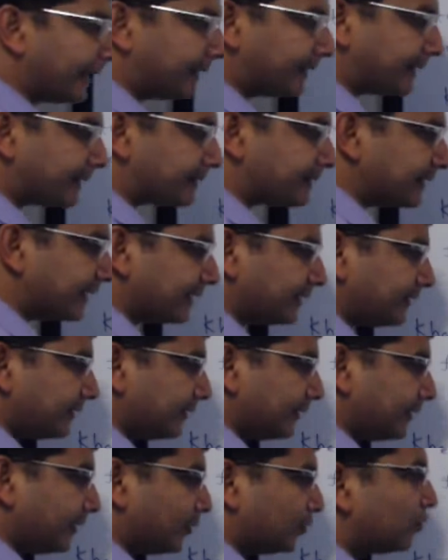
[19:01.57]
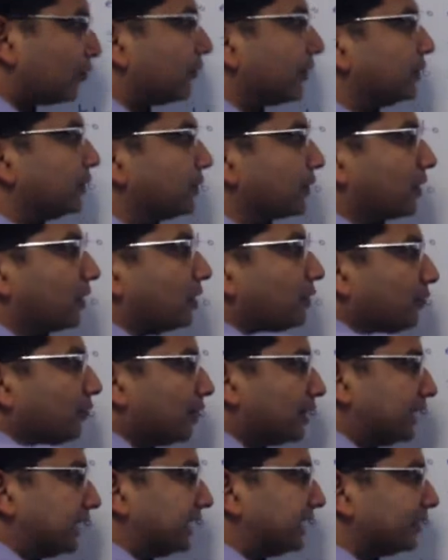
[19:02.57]
as I said, you know, when you are
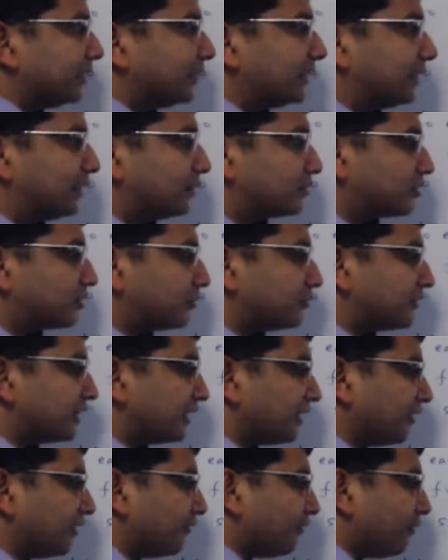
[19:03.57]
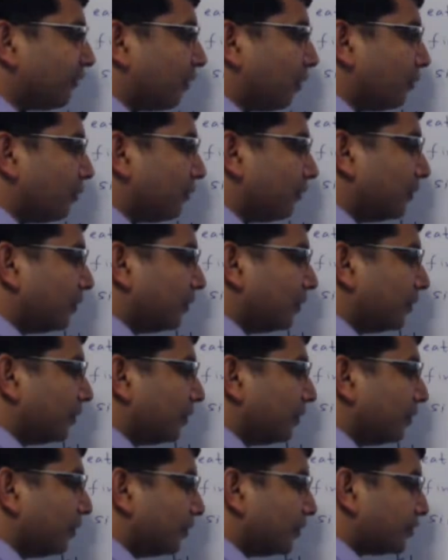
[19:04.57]
converting them into subjunctive form,
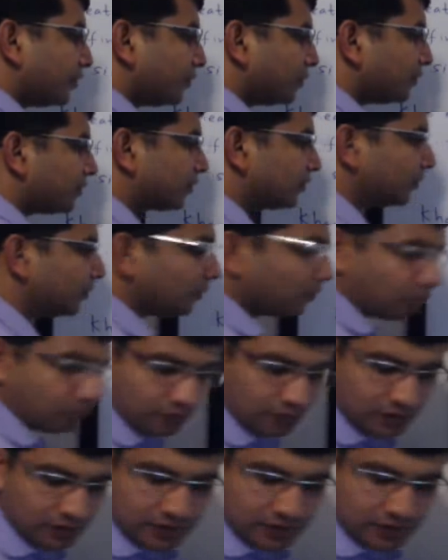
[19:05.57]
you'll remove